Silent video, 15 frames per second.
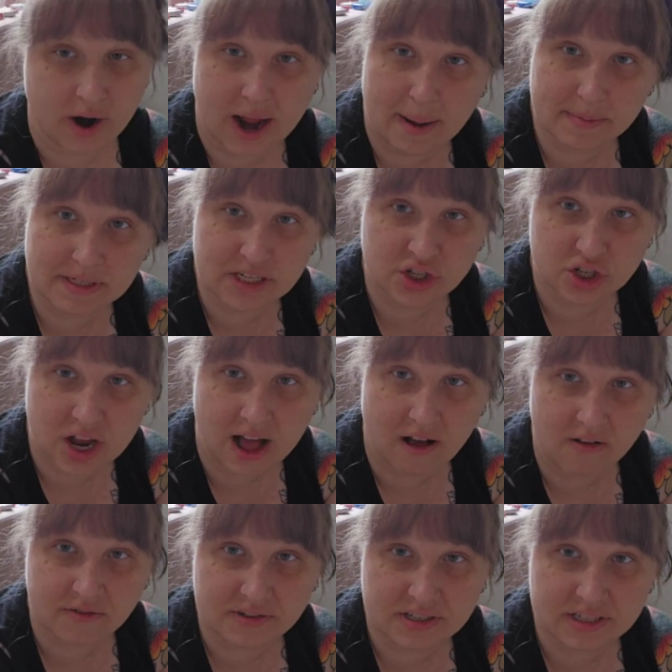empty
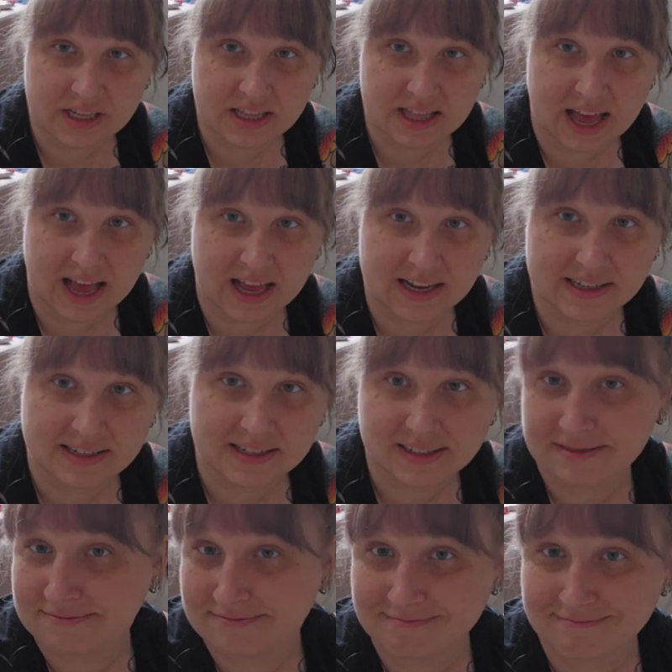shelves that
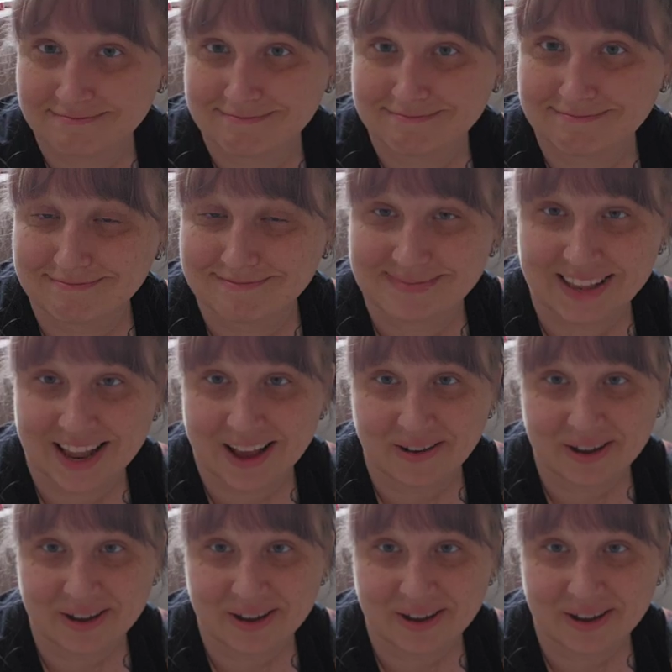now